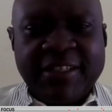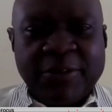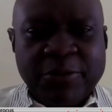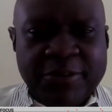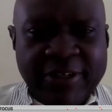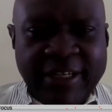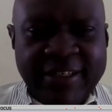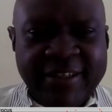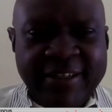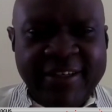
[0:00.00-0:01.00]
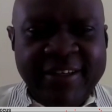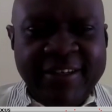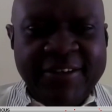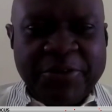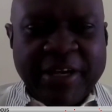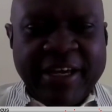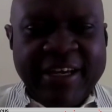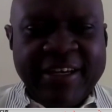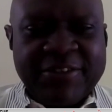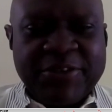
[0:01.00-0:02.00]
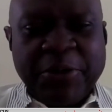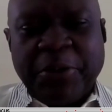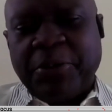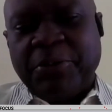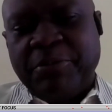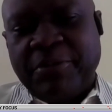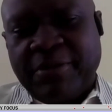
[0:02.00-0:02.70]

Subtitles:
is a good trend. Okay, so